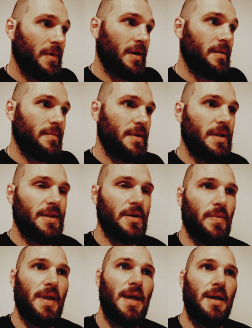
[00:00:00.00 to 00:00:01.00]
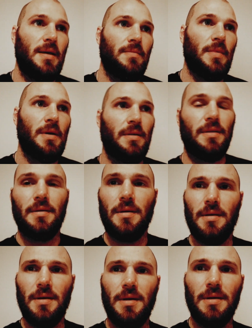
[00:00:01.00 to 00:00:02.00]
Um, and I think we came
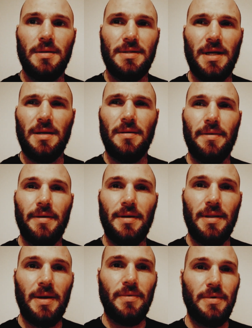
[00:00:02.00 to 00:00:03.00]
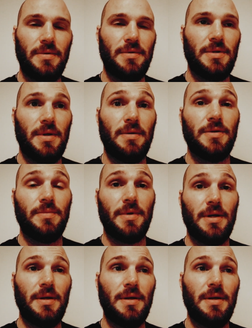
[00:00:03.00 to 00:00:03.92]
third, second or third in that one, so that was pretty